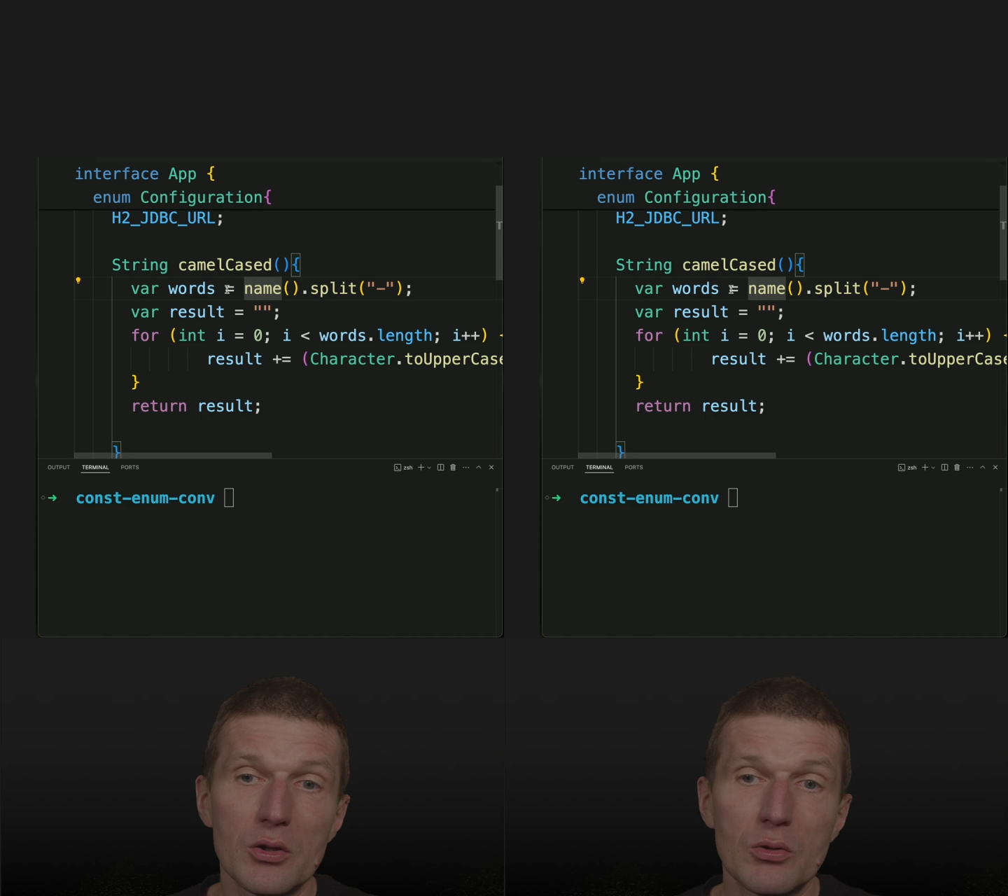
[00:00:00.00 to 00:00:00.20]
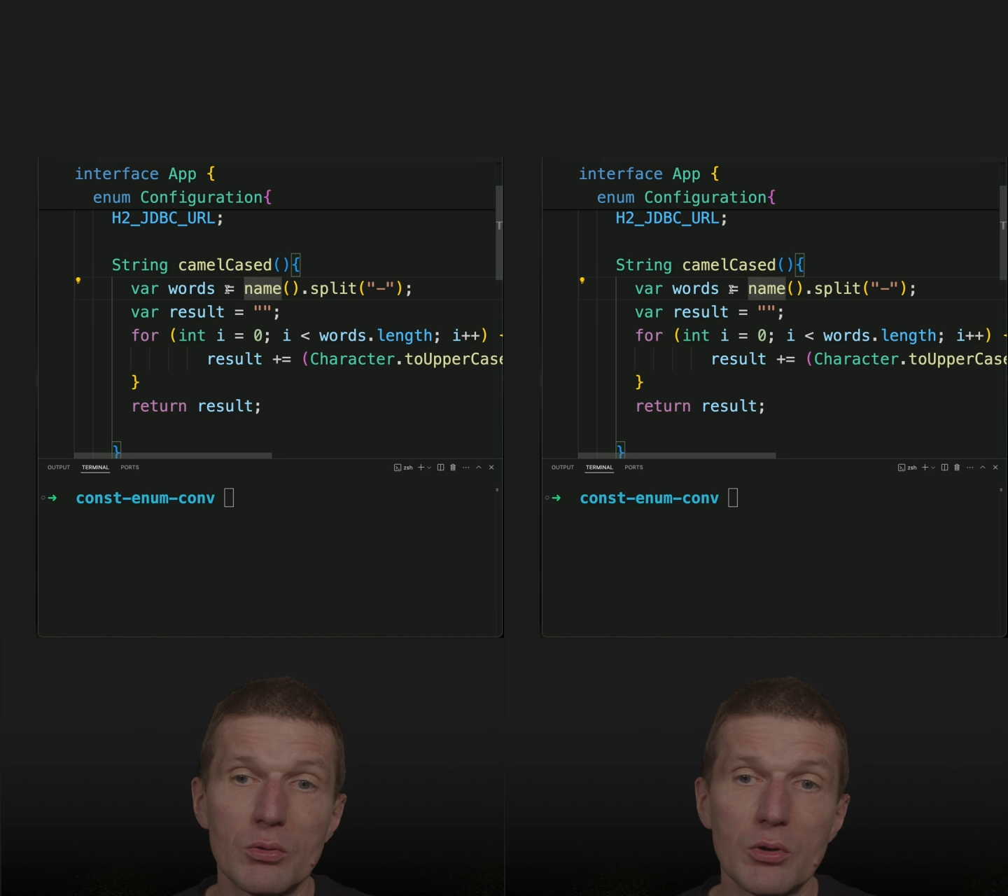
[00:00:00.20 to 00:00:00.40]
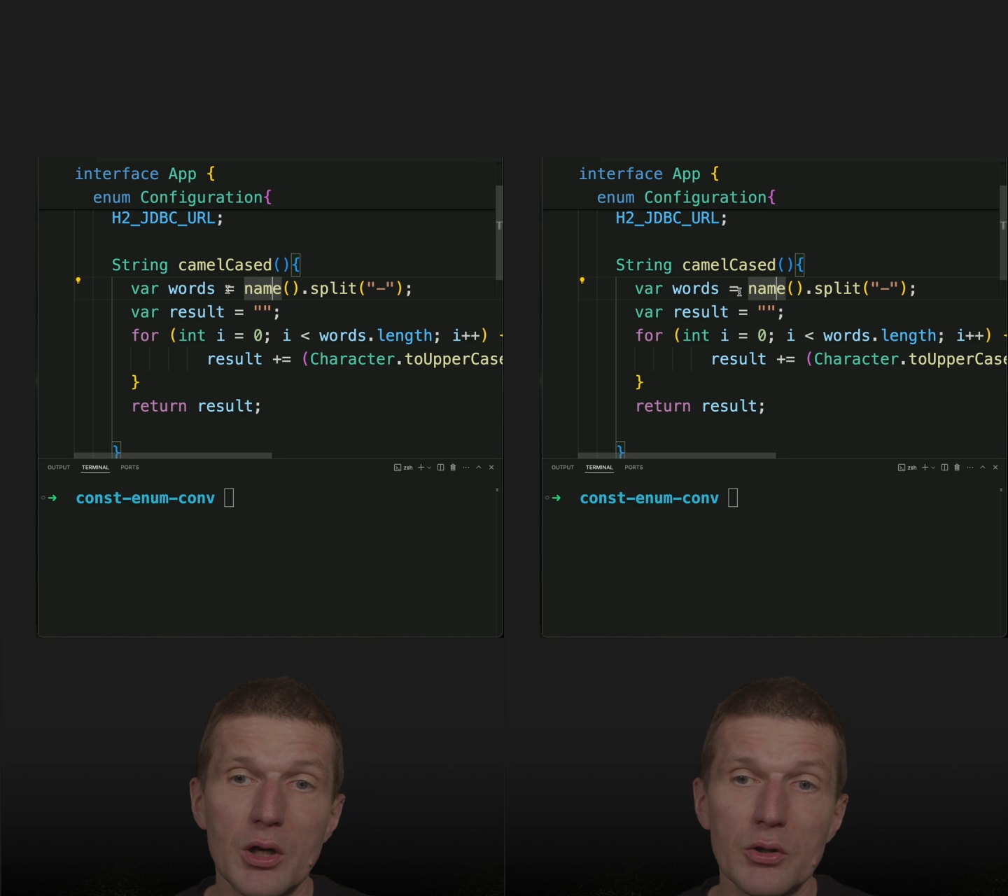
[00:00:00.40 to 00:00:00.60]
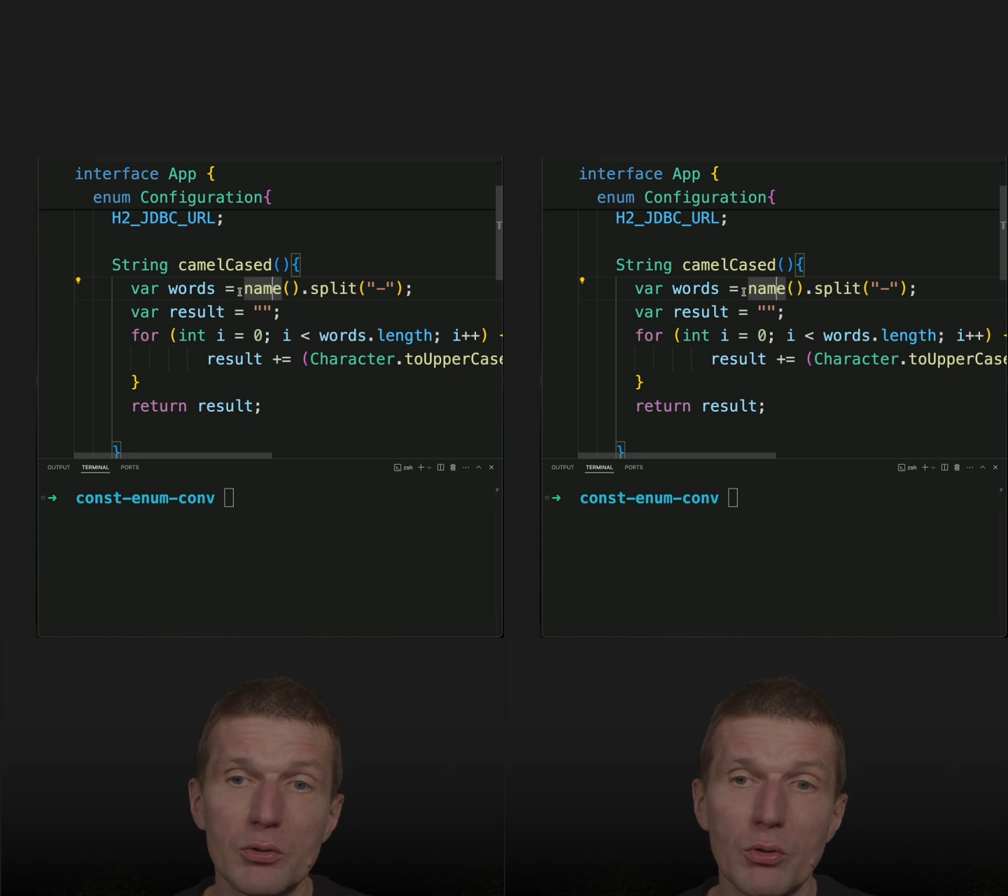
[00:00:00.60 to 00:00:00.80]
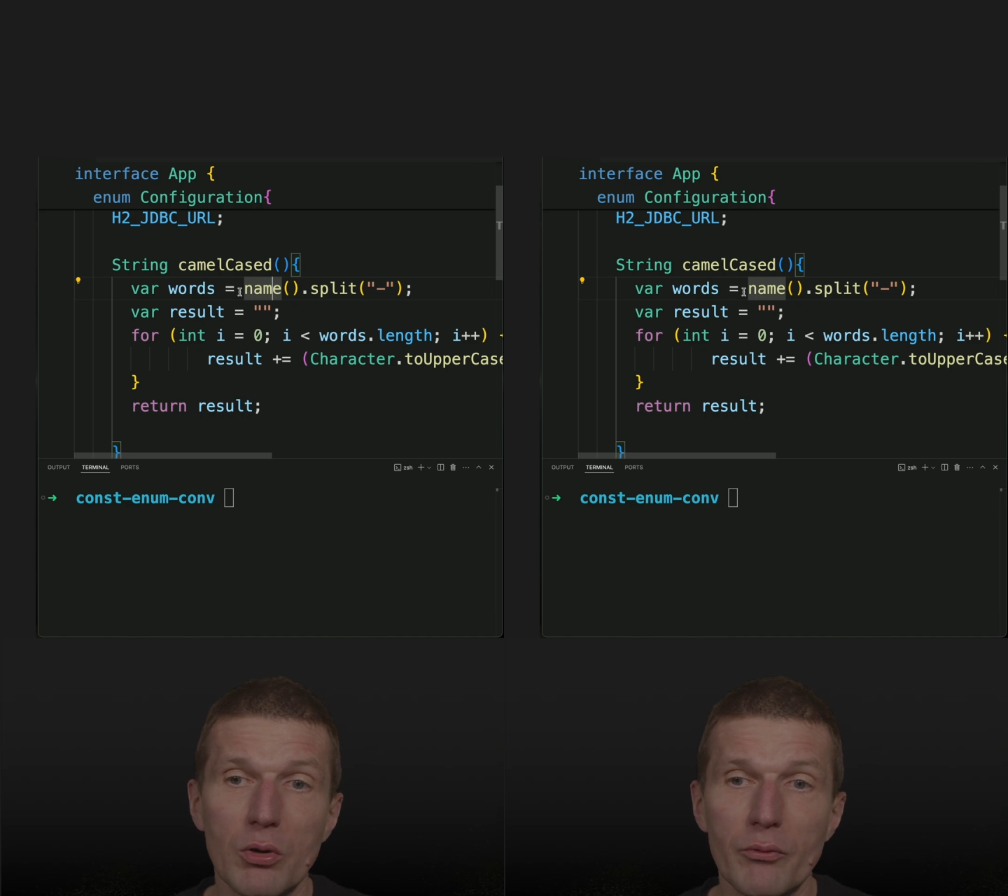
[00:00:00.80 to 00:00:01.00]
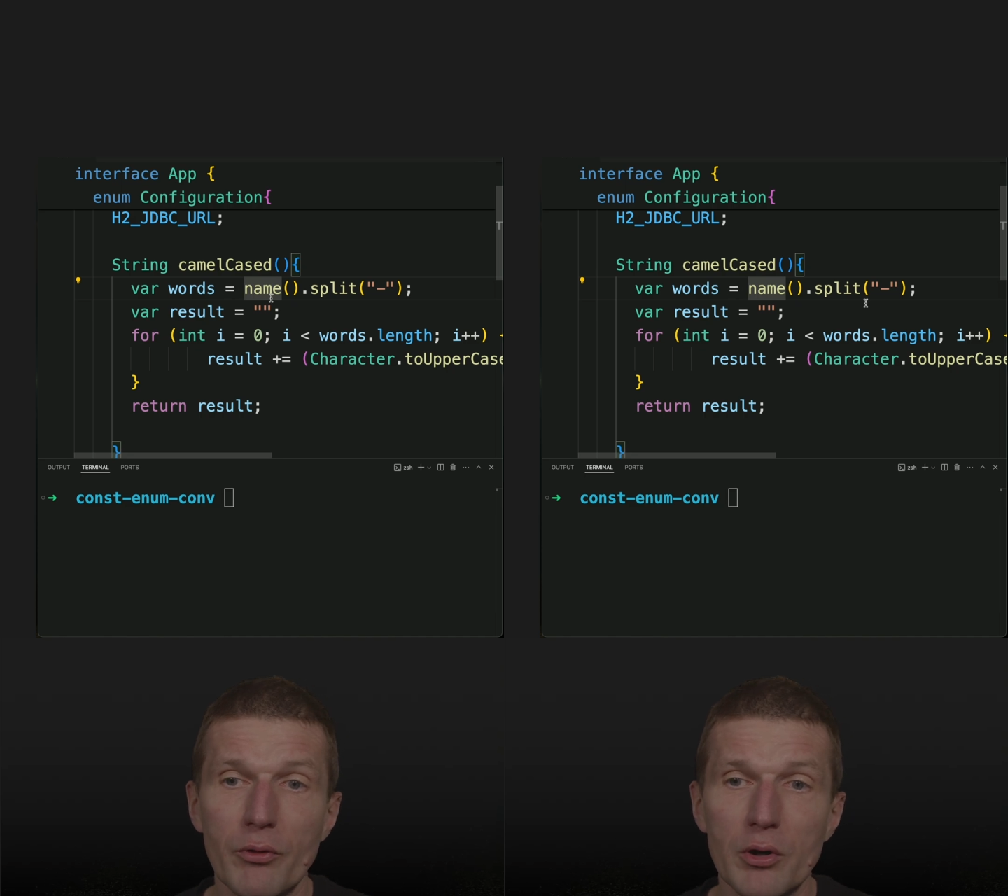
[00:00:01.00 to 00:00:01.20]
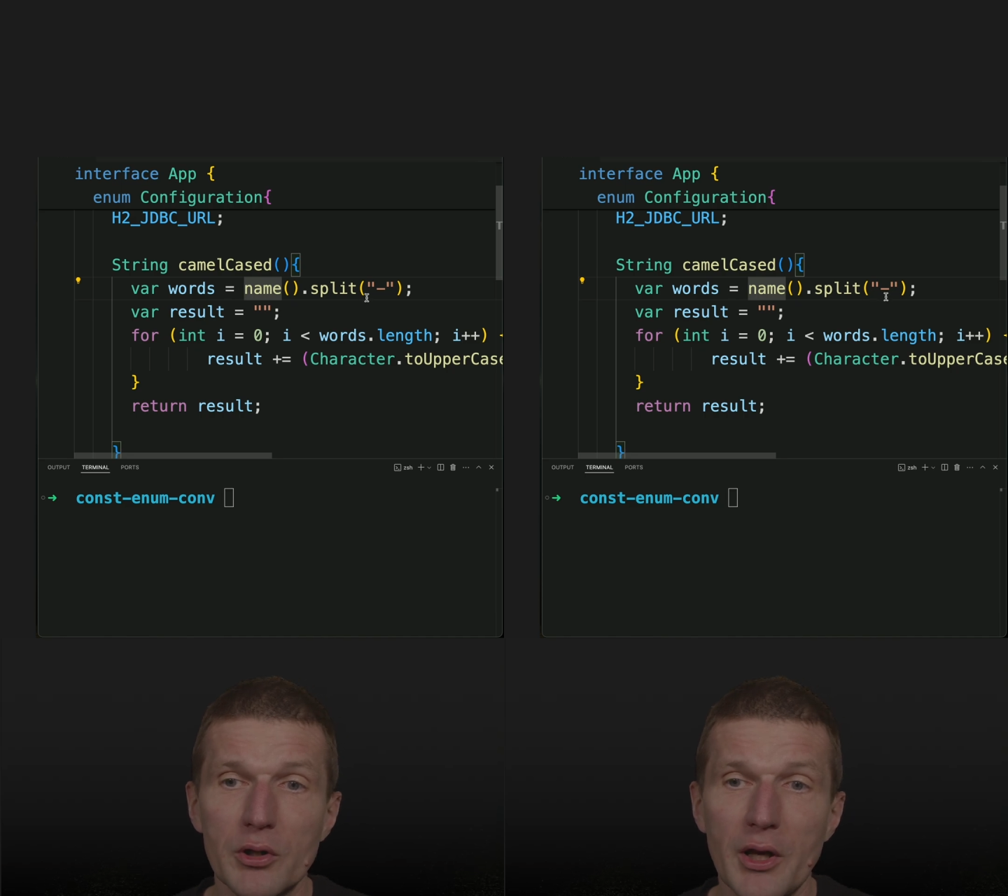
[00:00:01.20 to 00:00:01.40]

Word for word: to convert